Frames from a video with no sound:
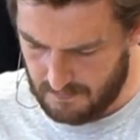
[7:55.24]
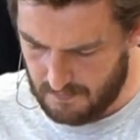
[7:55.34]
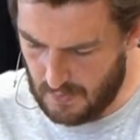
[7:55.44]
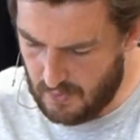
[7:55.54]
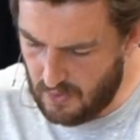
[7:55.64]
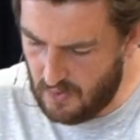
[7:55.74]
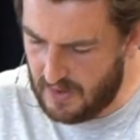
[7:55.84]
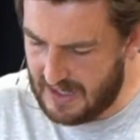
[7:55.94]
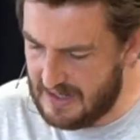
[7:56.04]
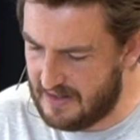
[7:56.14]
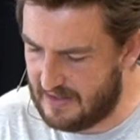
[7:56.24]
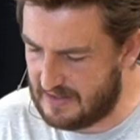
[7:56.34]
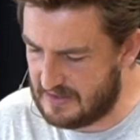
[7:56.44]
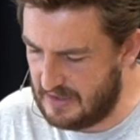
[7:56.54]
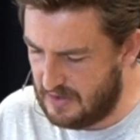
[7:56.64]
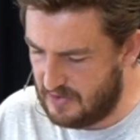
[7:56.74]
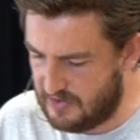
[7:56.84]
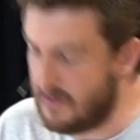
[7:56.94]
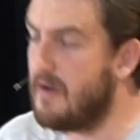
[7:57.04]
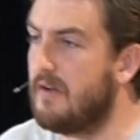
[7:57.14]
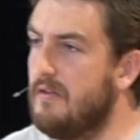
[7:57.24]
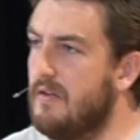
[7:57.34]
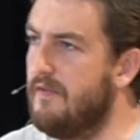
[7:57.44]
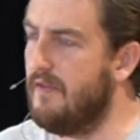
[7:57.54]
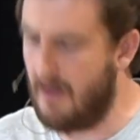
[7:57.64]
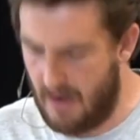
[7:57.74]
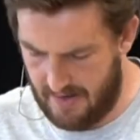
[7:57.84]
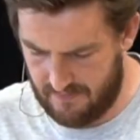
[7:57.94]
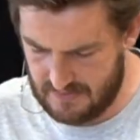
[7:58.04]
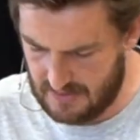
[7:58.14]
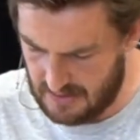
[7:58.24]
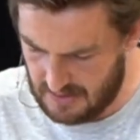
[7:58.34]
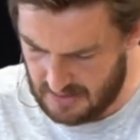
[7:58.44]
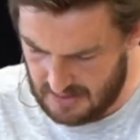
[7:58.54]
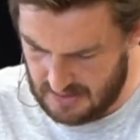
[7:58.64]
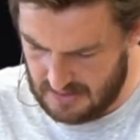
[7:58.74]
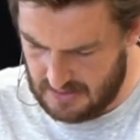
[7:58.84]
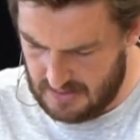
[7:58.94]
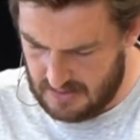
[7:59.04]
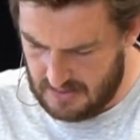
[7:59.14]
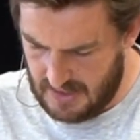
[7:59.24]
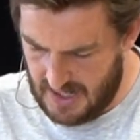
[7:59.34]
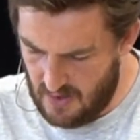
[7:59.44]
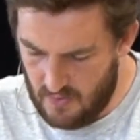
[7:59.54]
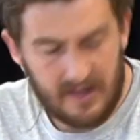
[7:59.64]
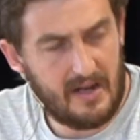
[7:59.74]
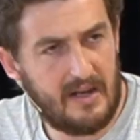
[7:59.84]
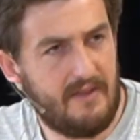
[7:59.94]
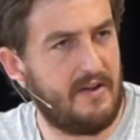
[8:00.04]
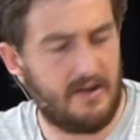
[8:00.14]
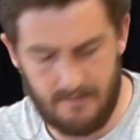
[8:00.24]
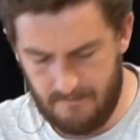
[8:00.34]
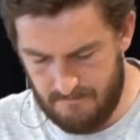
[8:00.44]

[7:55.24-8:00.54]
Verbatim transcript: But we're all in this circle of life. So, how are we going to live in it?